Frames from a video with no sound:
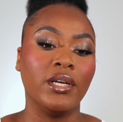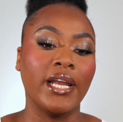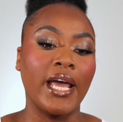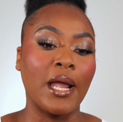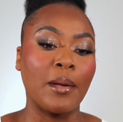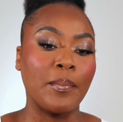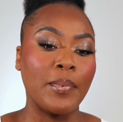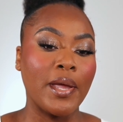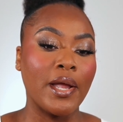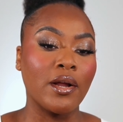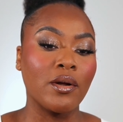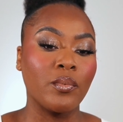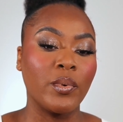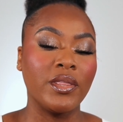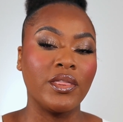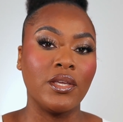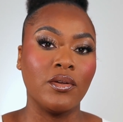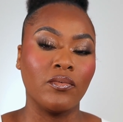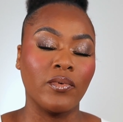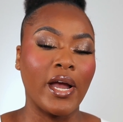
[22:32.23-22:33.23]
Like, paired
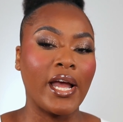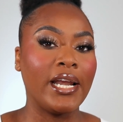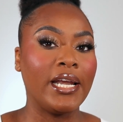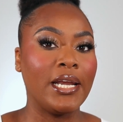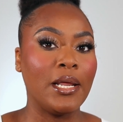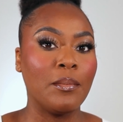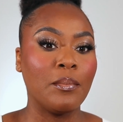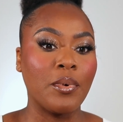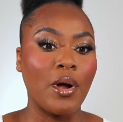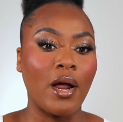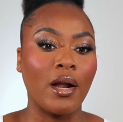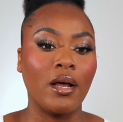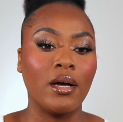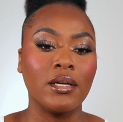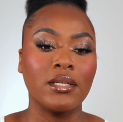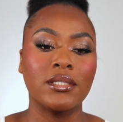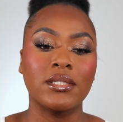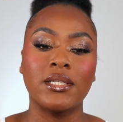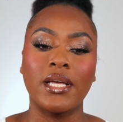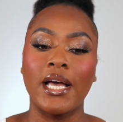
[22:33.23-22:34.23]
with the right lip products,